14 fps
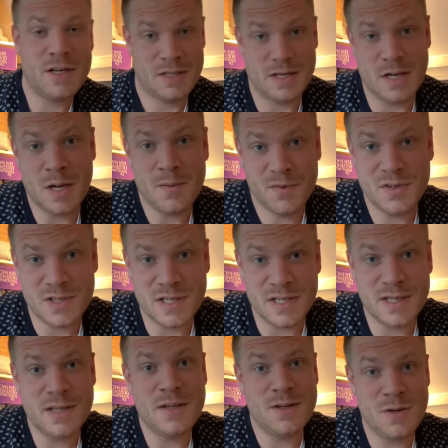
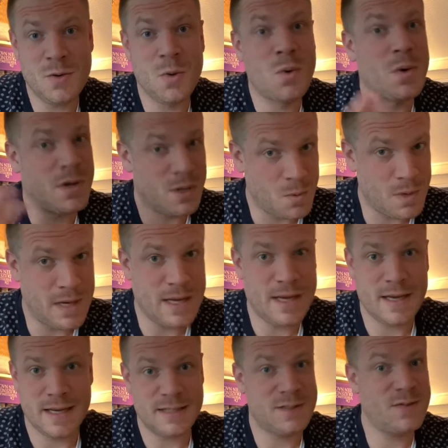Obviously, you run away
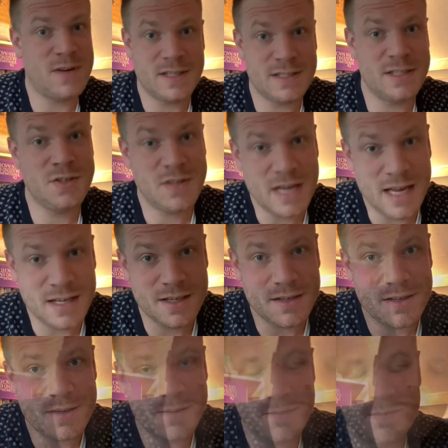as fast as you can.
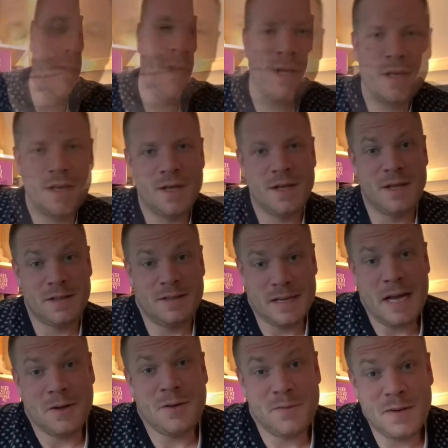
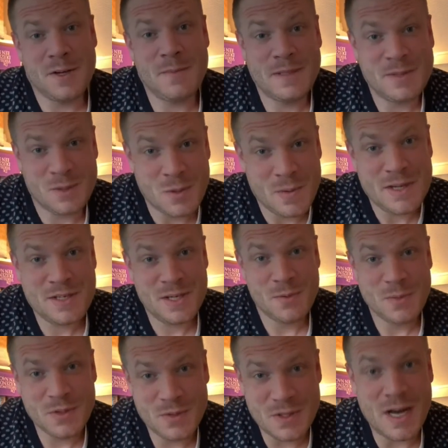Now, the fundamental question
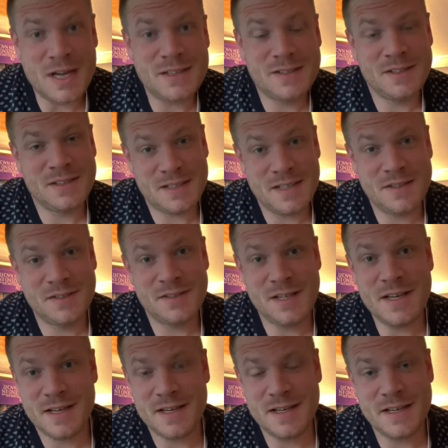we could ask ourselves
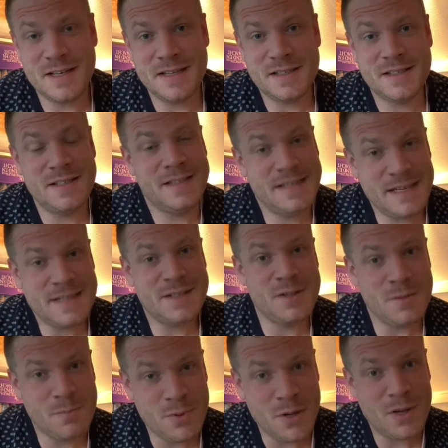here is, did the
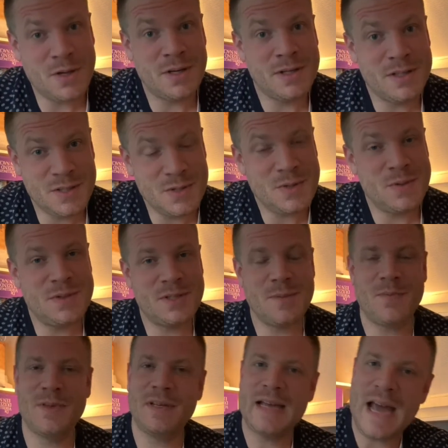burglar do
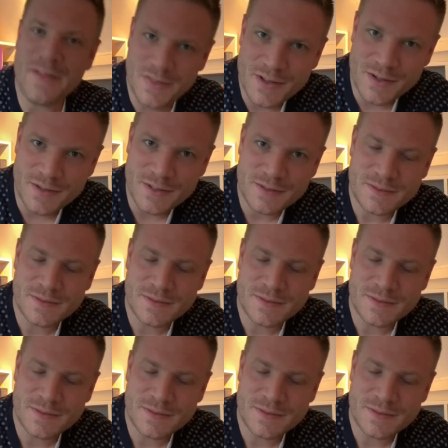something ethical?